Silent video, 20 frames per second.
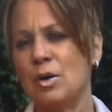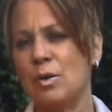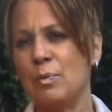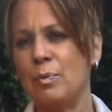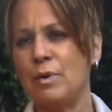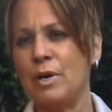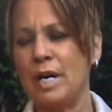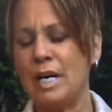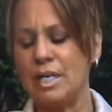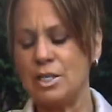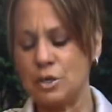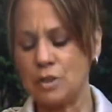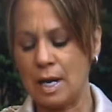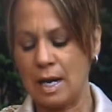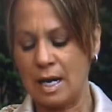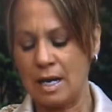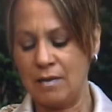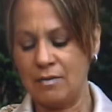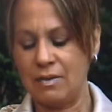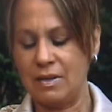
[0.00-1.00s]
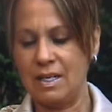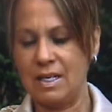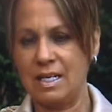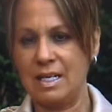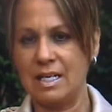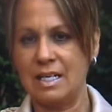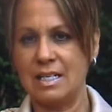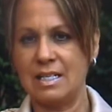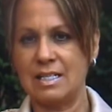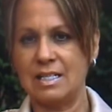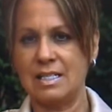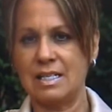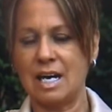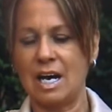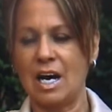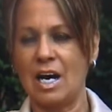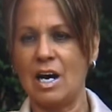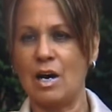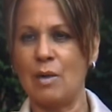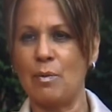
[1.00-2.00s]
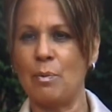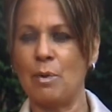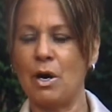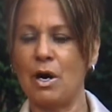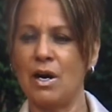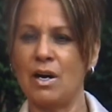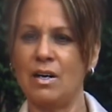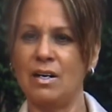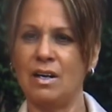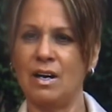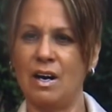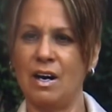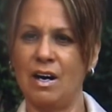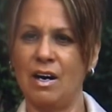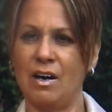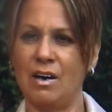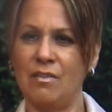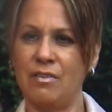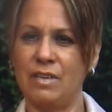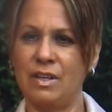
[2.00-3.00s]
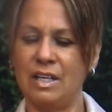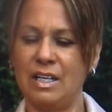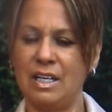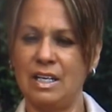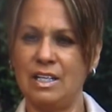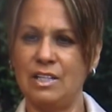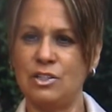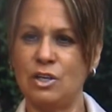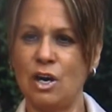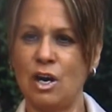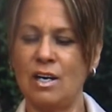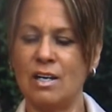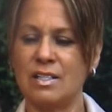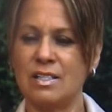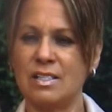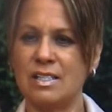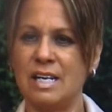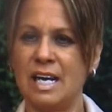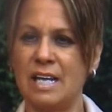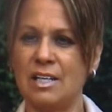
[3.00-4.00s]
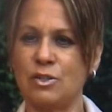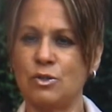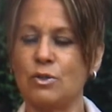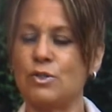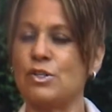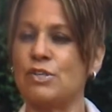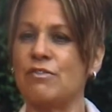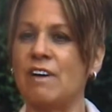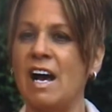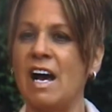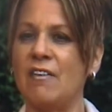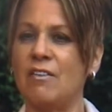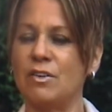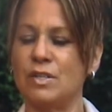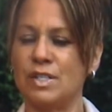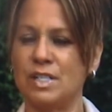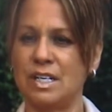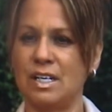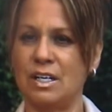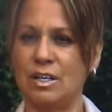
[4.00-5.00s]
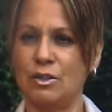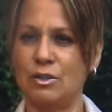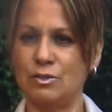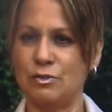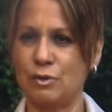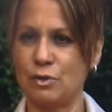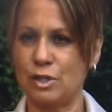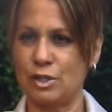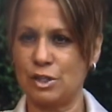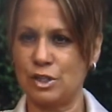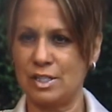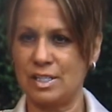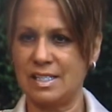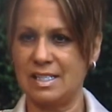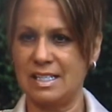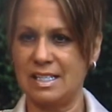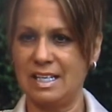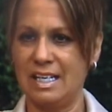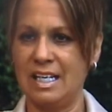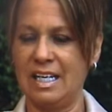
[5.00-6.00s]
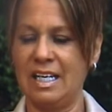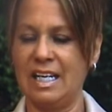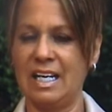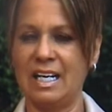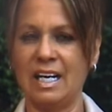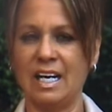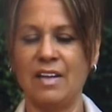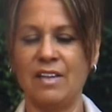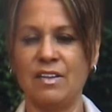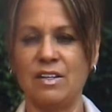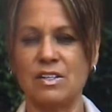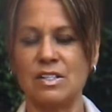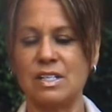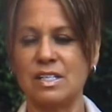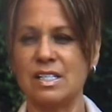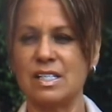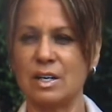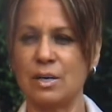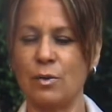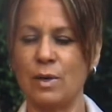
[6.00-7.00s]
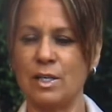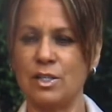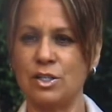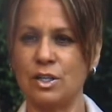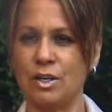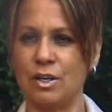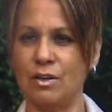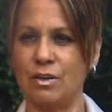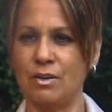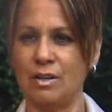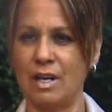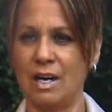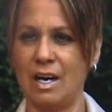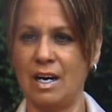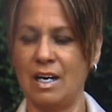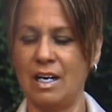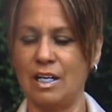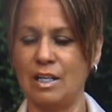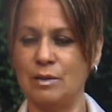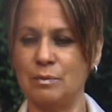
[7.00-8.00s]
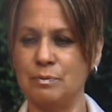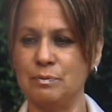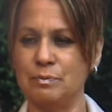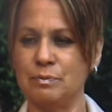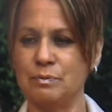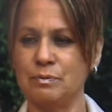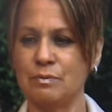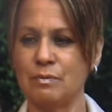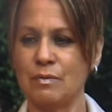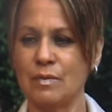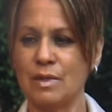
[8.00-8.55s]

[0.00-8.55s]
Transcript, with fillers: So, prey drive is uh, part of the dog's natural survival skills for just eating. And there's a sequential um,